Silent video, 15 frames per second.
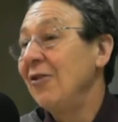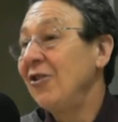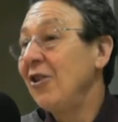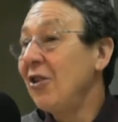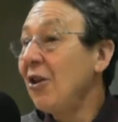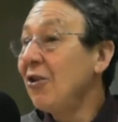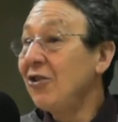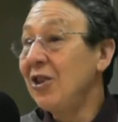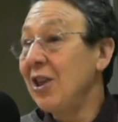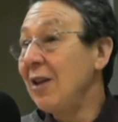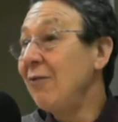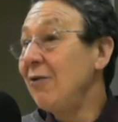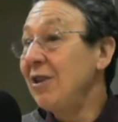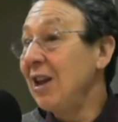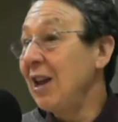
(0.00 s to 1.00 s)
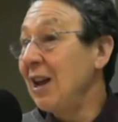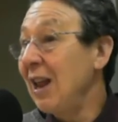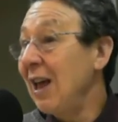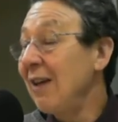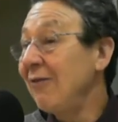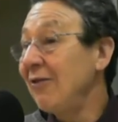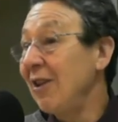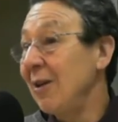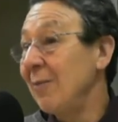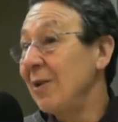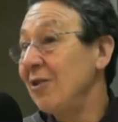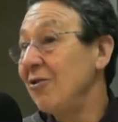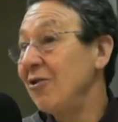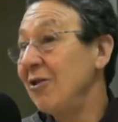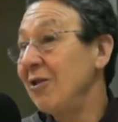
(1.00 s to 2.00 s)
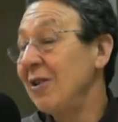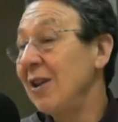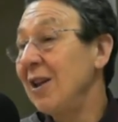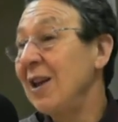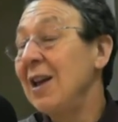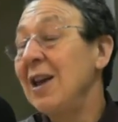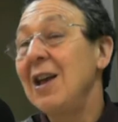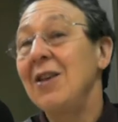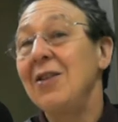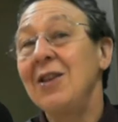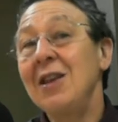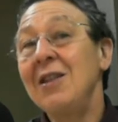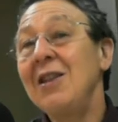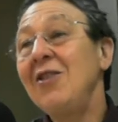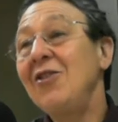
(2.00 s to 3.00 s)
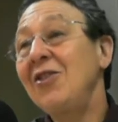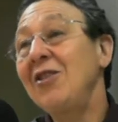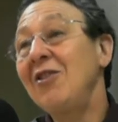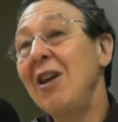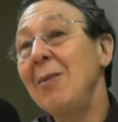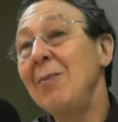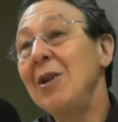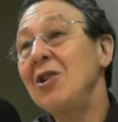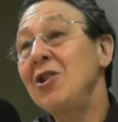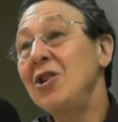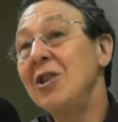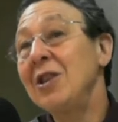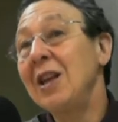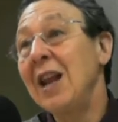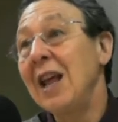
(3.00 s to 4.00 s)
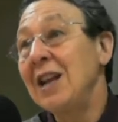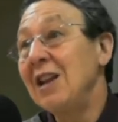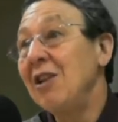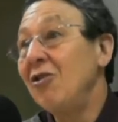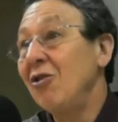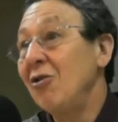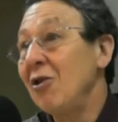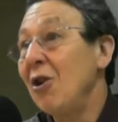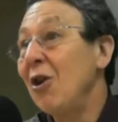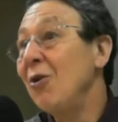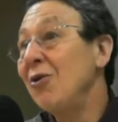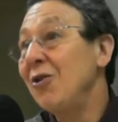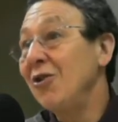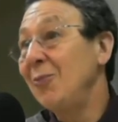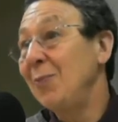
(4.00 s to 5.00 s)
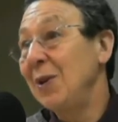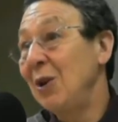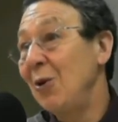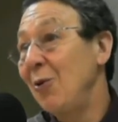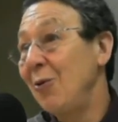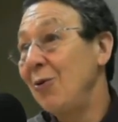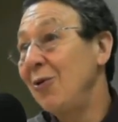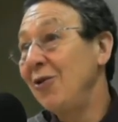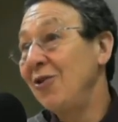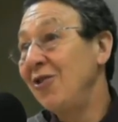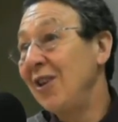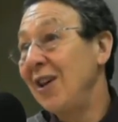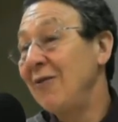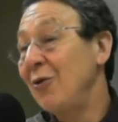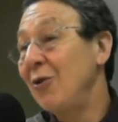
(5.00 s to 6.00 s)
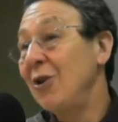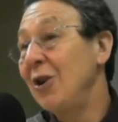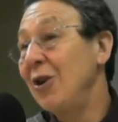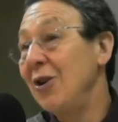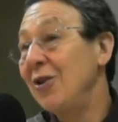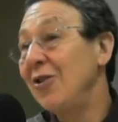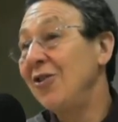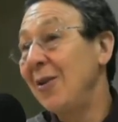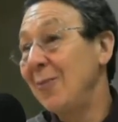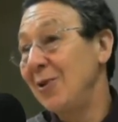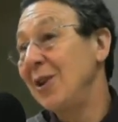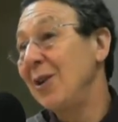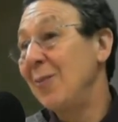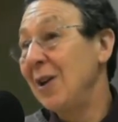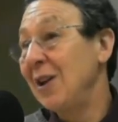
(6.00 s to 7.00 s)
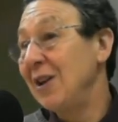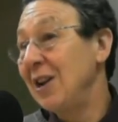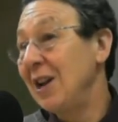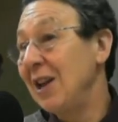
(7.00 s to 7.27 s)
So those are the everyday life dimension. Then there's the dimension that I need to know this because I've got to learn something about it